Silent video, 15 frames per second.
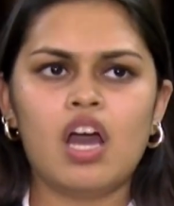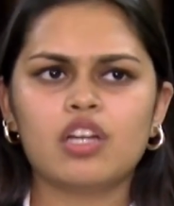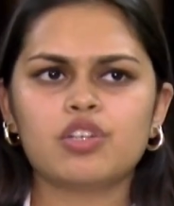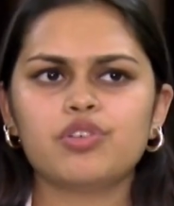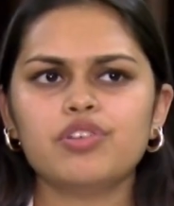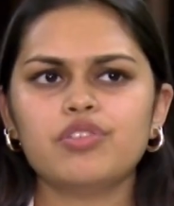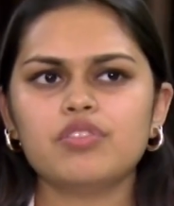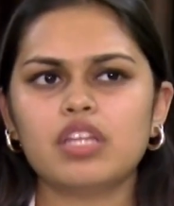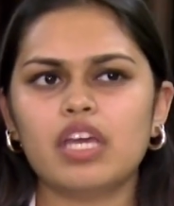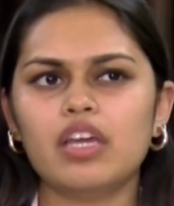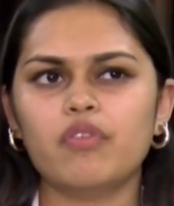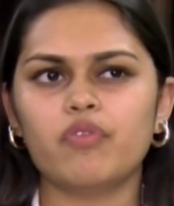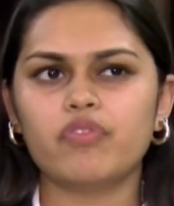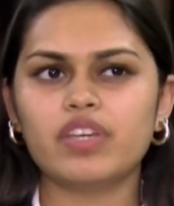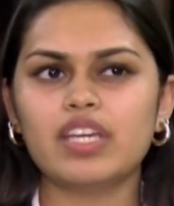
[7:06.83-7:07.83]
Do you
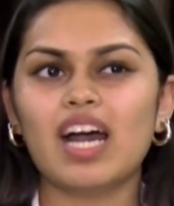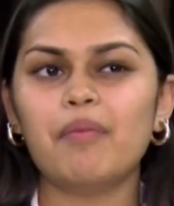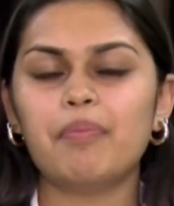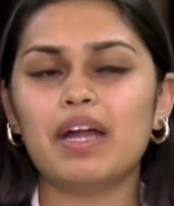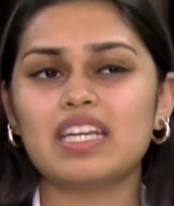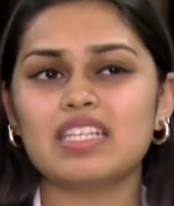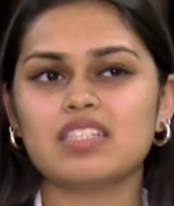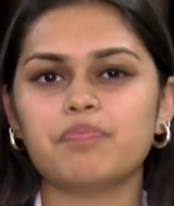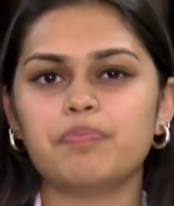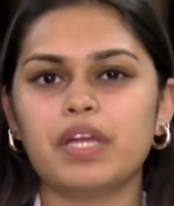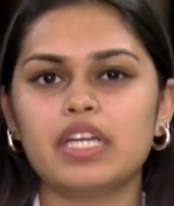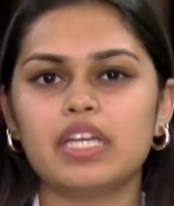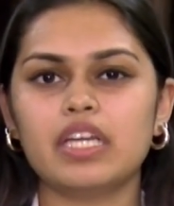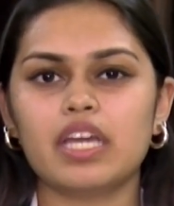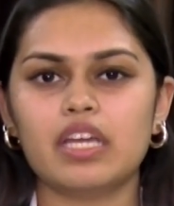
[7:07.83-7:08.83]
think we are
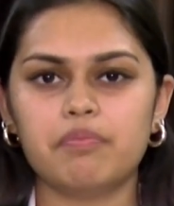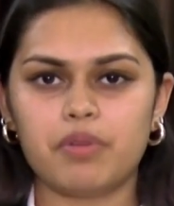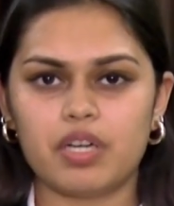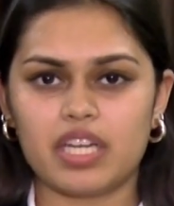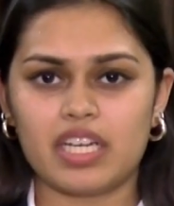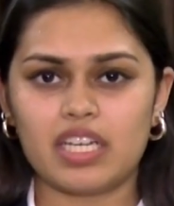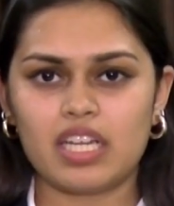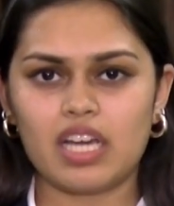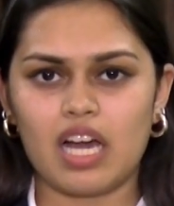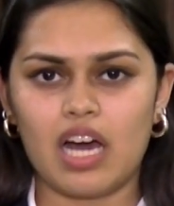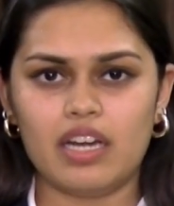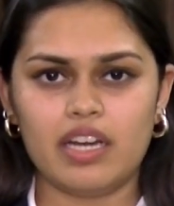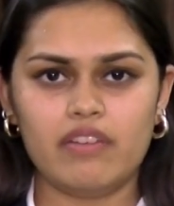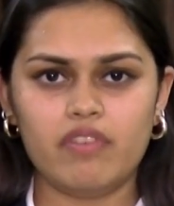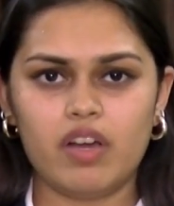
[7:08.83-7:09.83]
participating in protecting
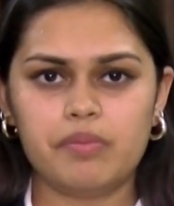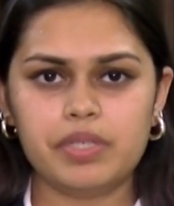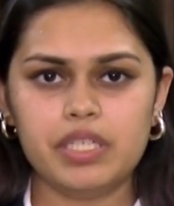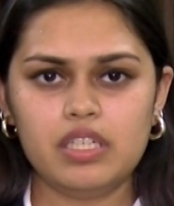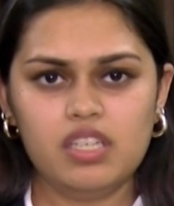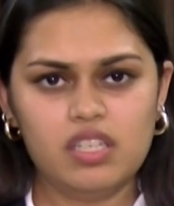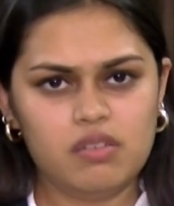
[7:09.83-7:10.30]
our environment?